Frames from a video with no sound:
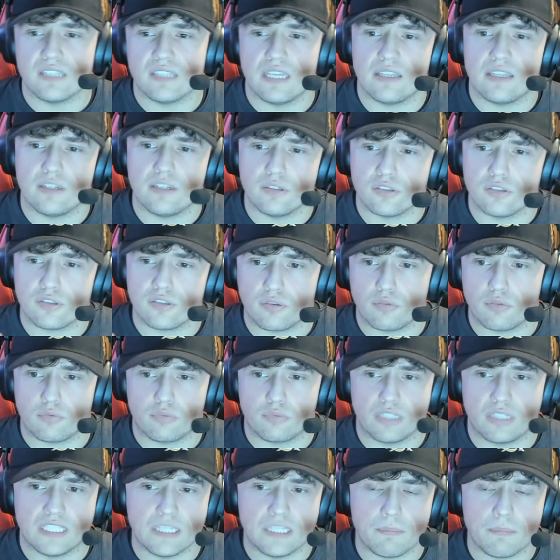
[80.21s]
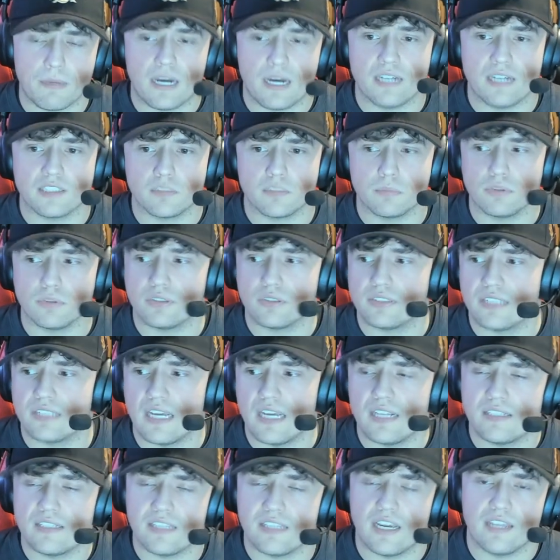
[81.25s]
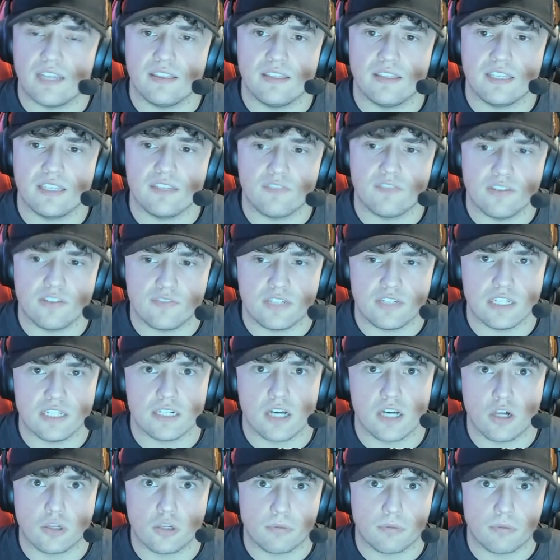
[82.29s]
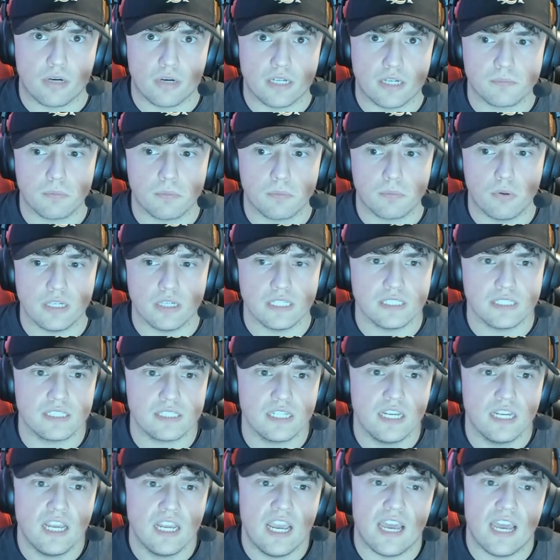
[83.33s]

that there's 3 possible sets at the $15 price point.